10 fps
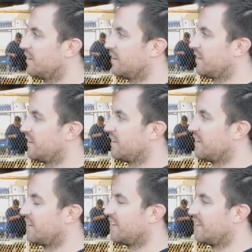
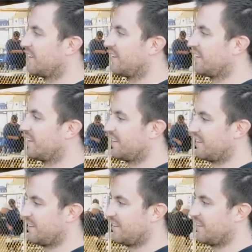
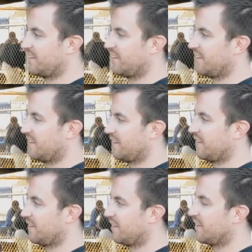
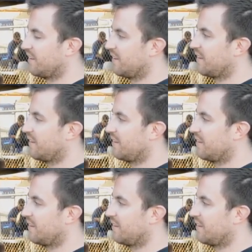[no speech]